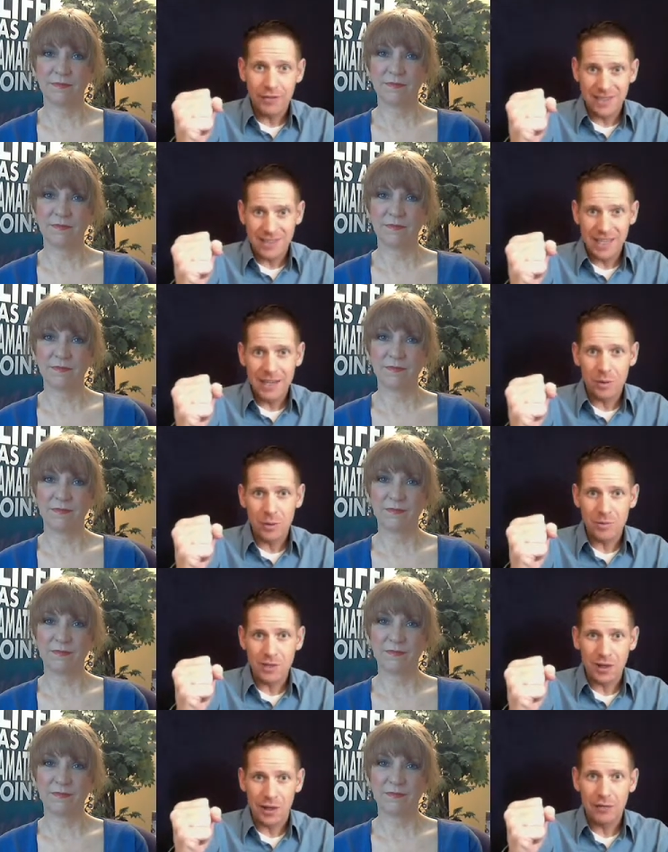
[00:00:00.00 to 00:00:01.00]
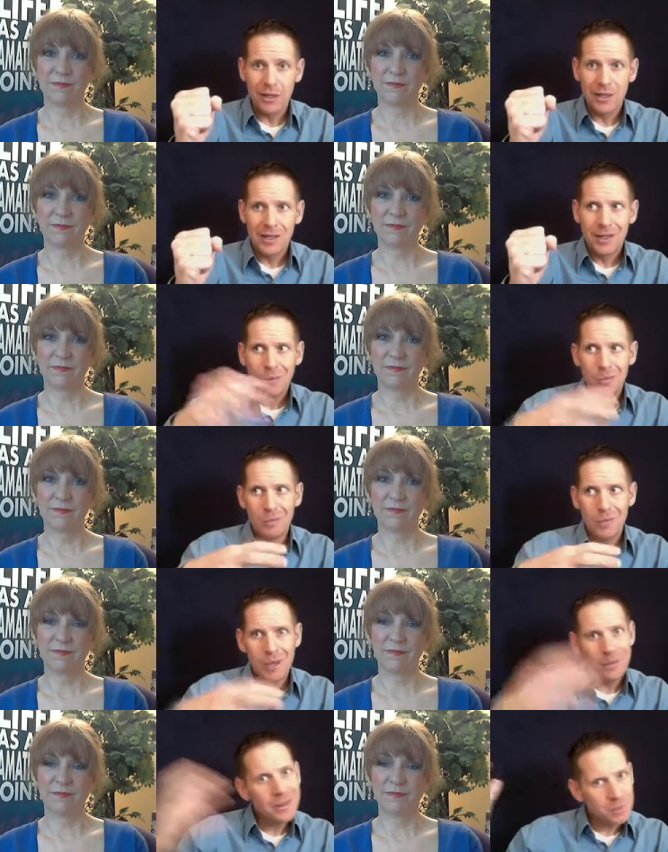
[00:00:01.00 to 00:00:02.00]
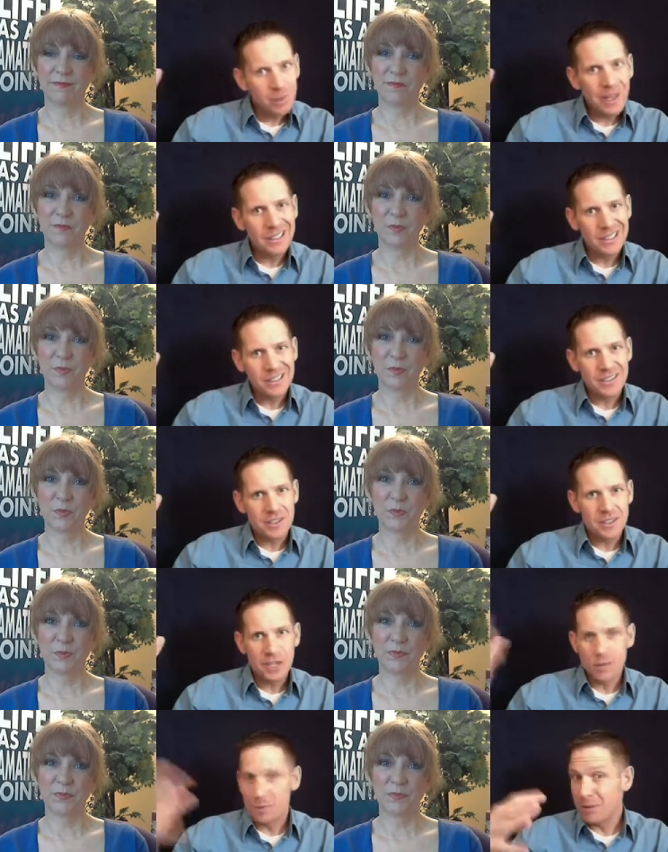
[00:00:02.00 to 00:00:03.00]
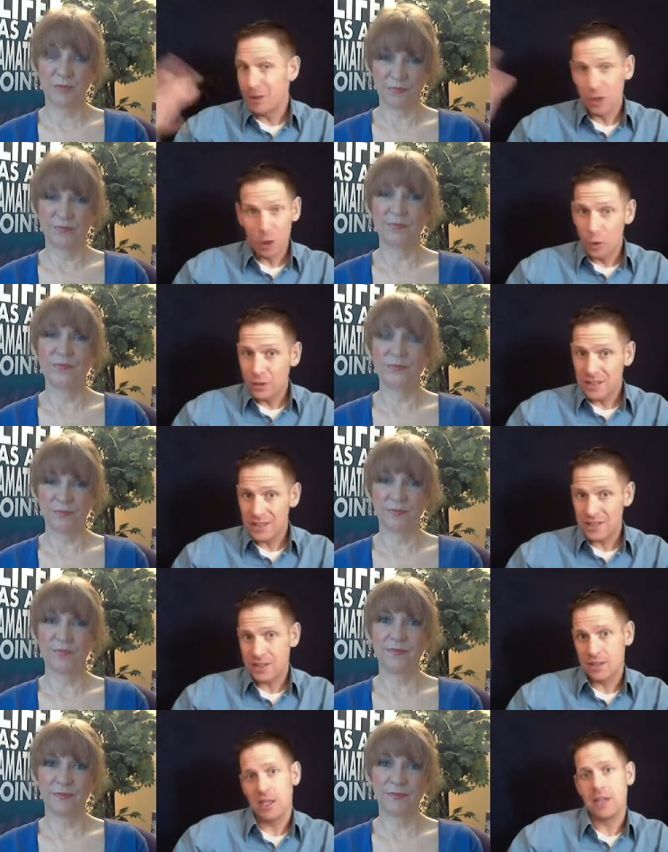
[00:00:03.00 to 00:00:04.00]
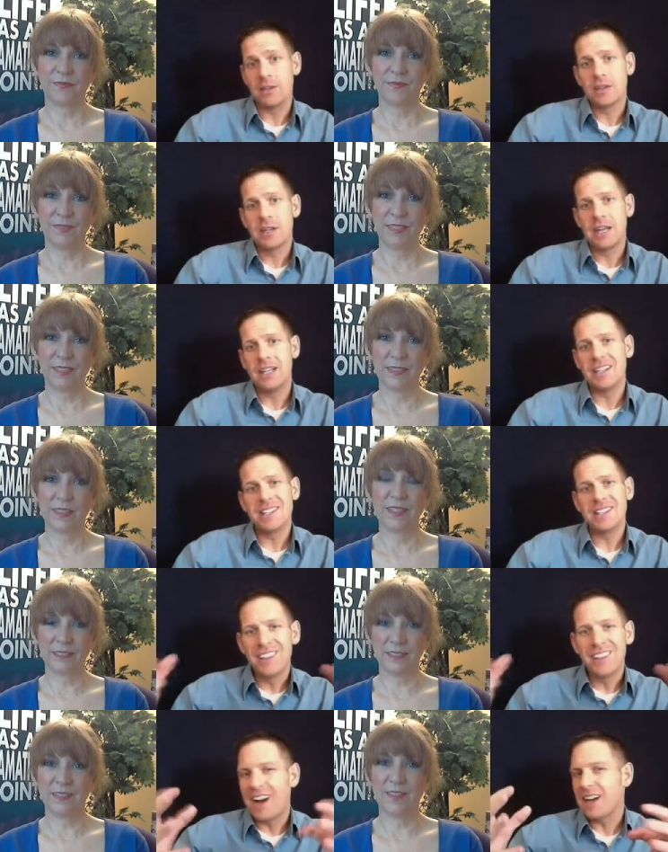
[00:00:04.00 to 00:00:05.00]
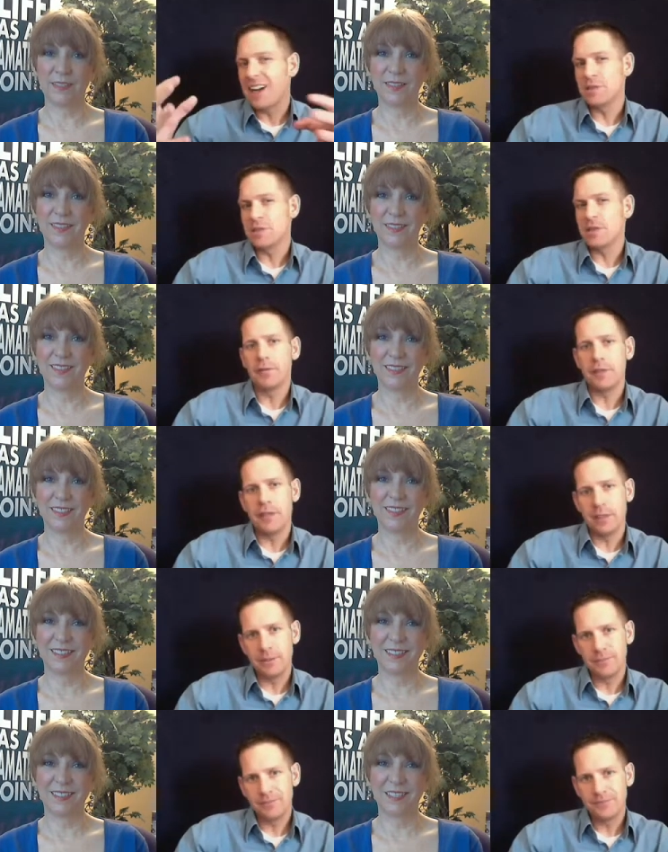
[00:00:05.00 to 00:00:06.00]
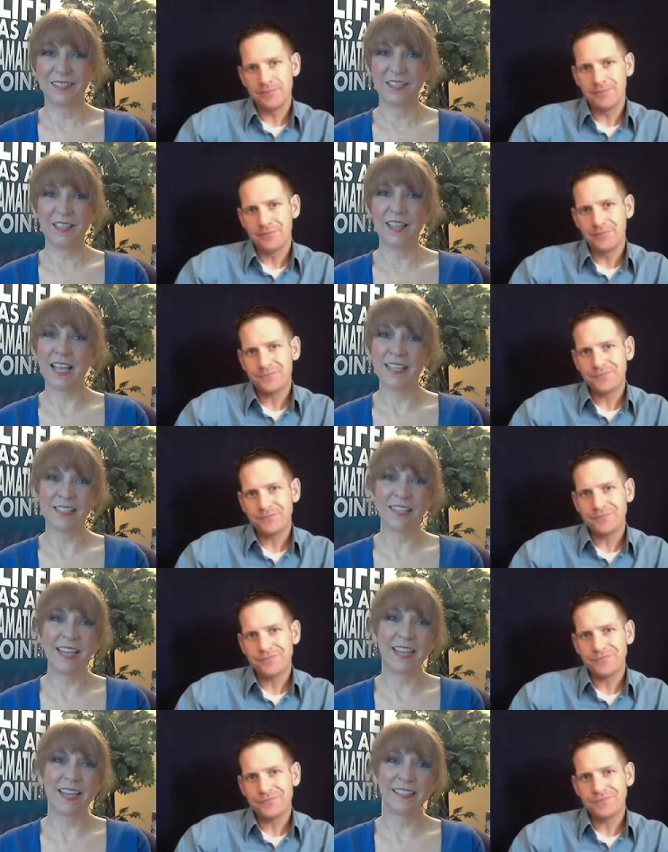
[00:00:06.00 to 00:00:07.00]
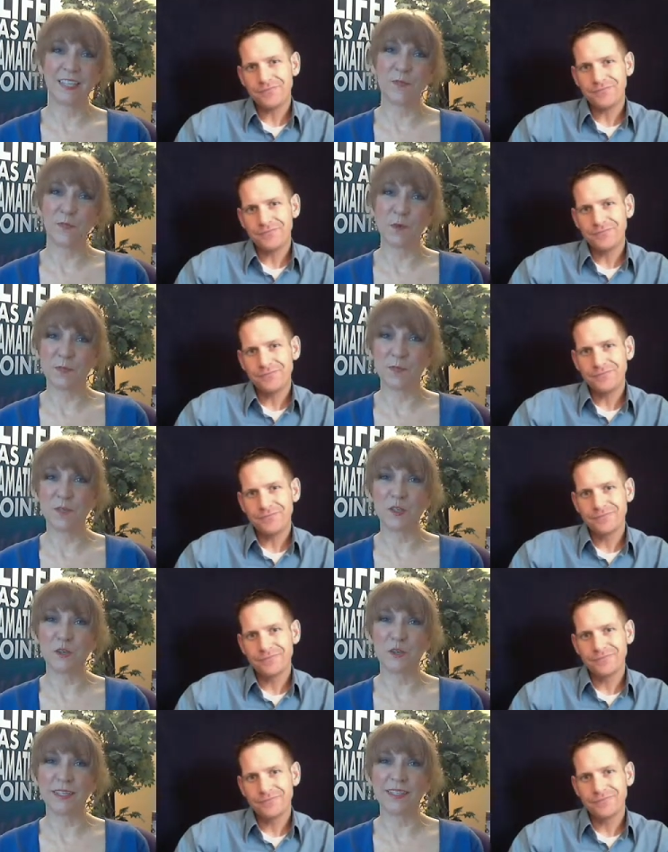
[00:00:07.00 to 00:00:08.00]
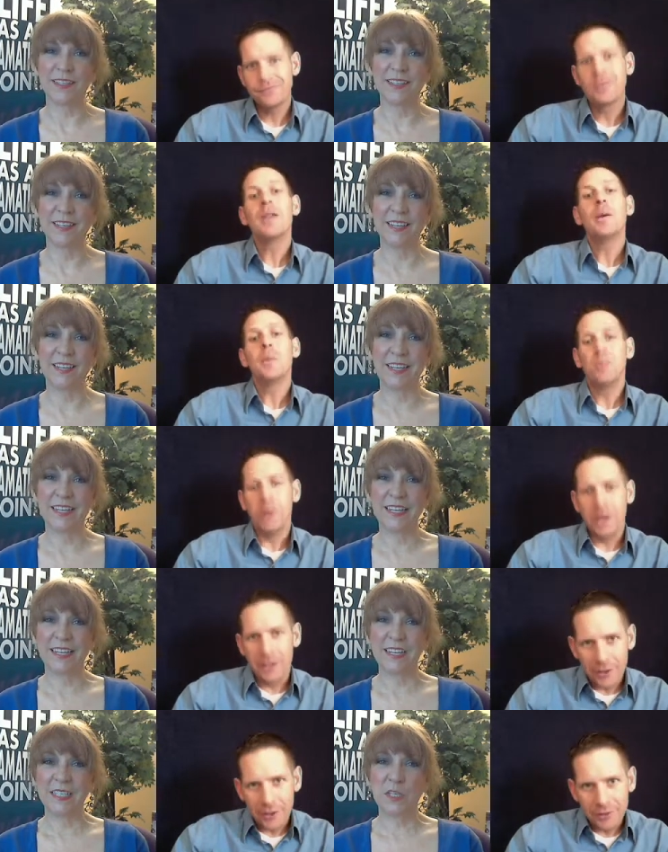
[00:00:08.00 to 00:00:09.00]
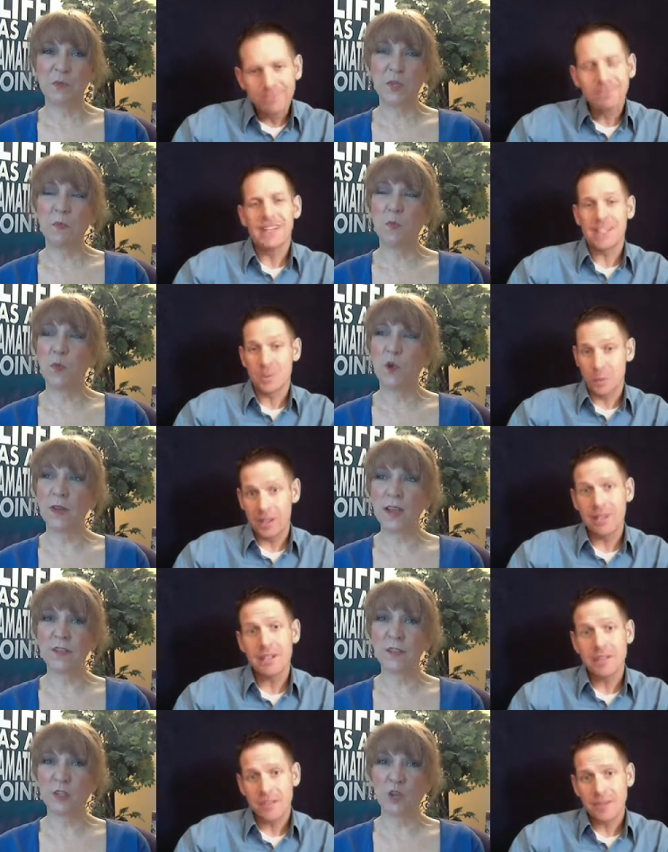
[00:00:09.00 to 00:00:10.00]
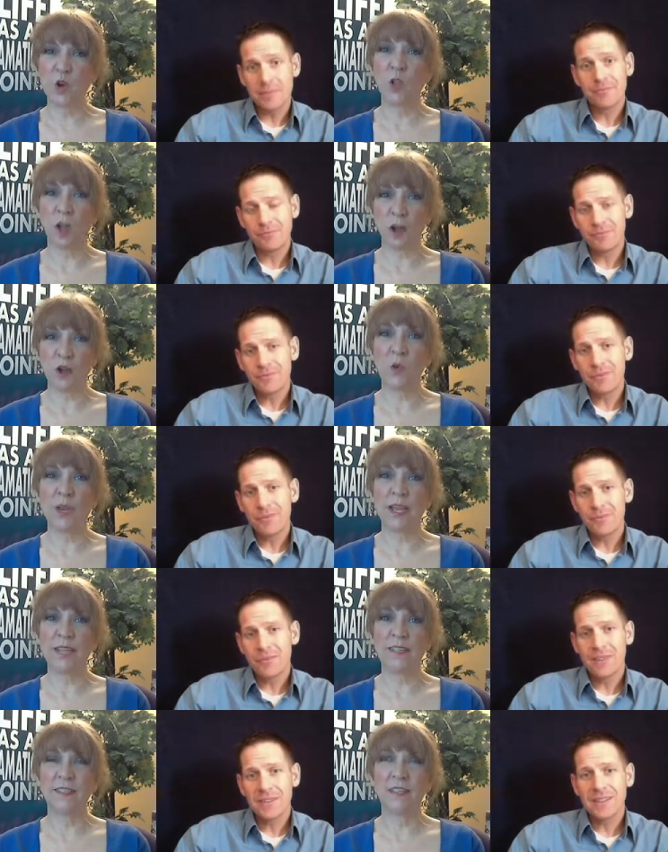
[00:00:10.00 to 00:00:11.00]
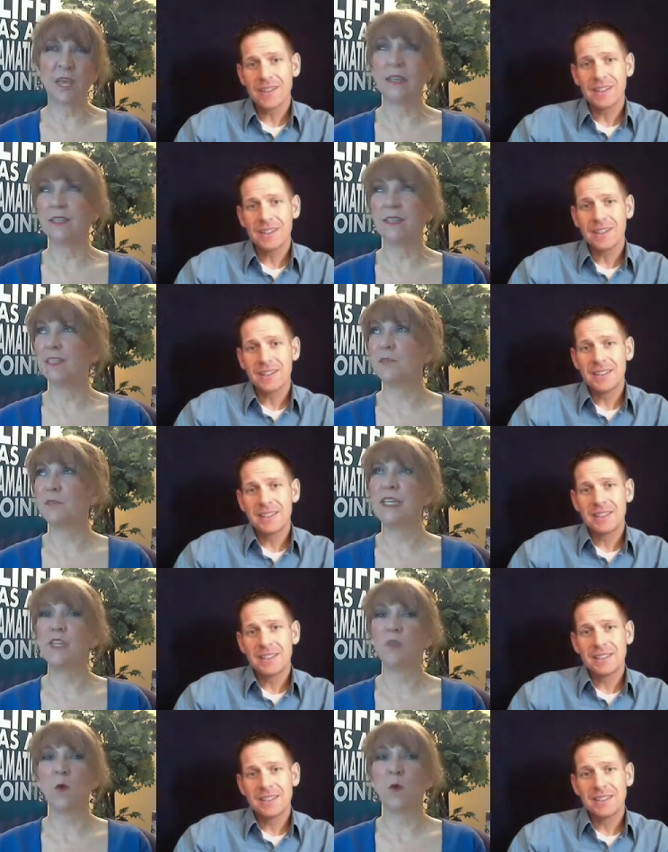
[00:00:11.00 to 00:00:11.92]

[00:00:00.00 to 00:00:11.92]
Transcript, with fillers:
Speaker 1: say to himself, maybe this plan needs to change or maybe the goal needs to change and doesn't yeah. lock himself in.
Speaker 2: It's the classic can't see the forest for the trees.
Speaker 1: Bingo. So if you keep one eye on the
Speaker 2: goal always, to me, you